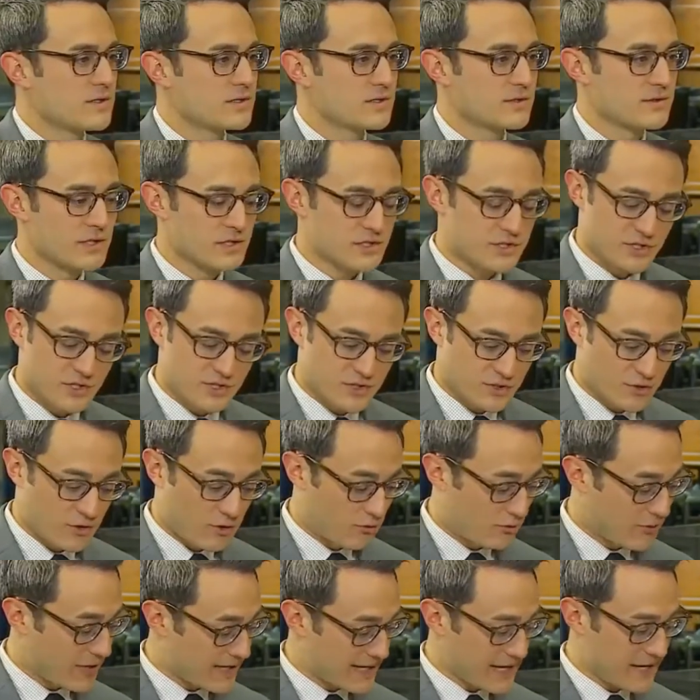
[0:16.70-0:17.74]
So let's just
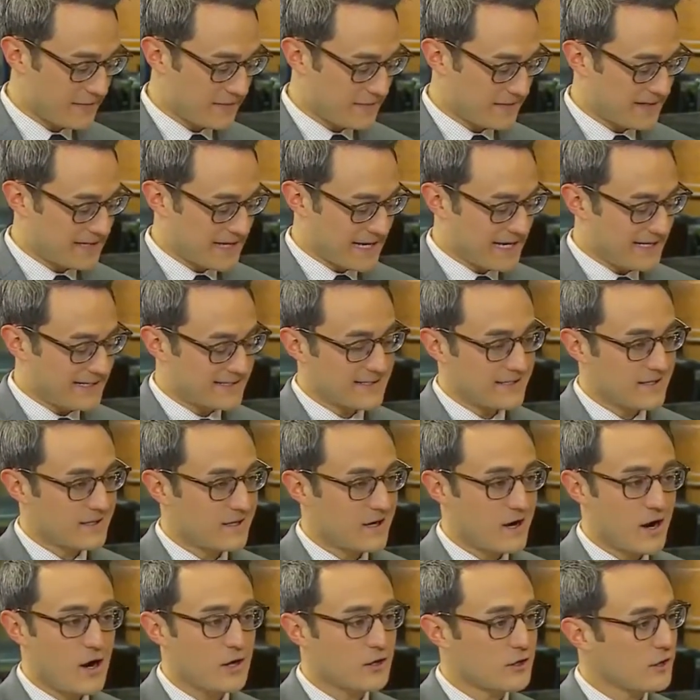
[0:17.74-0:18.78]
go right out the gate.
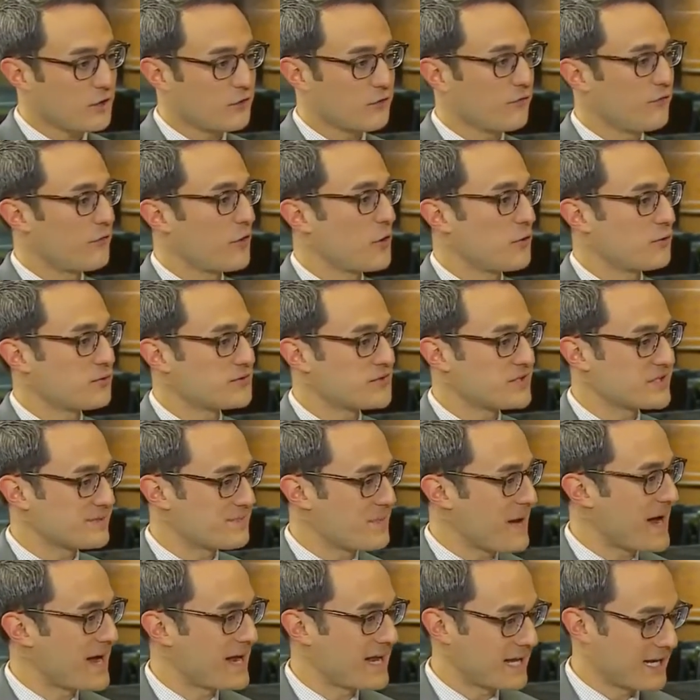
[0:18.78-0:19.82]
Are our phones
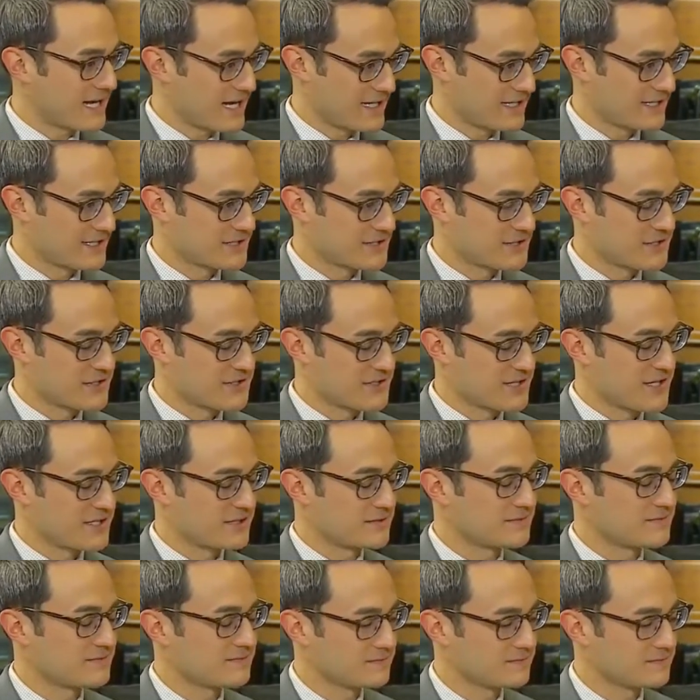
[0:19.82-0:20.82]
spying on us, Giselle?